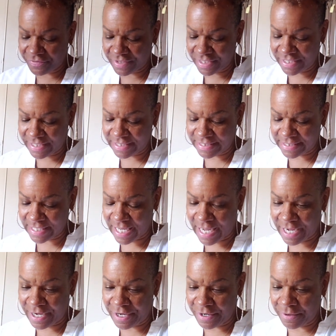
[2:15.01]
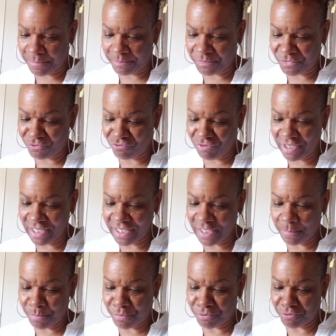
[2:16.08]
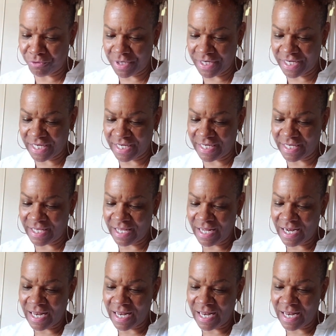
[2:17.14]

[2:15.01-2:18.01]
these really pretty